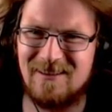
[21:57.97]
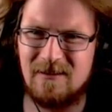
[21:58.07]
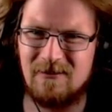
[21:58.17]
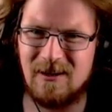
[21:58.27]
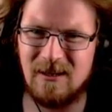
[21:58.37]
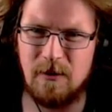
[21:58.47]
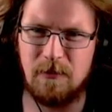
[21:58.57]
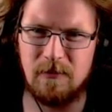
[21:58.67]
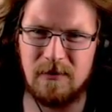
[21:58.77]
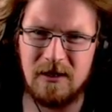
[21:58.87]
Right, let me
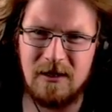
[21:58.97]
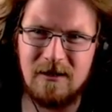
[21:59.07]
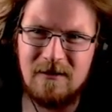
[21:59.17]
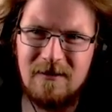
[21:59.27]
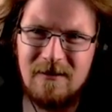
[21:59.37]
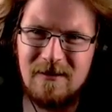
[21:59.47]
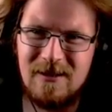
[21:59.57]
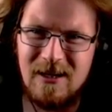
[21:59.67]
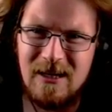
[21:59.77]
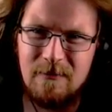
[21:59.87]
put me
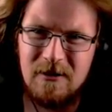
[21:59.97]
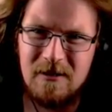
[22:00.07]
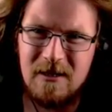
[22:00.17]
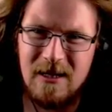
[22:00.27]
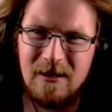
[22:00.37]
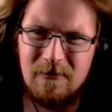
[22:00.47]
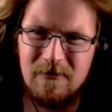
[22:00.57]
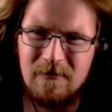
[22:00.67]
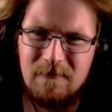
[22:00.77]
diamond down.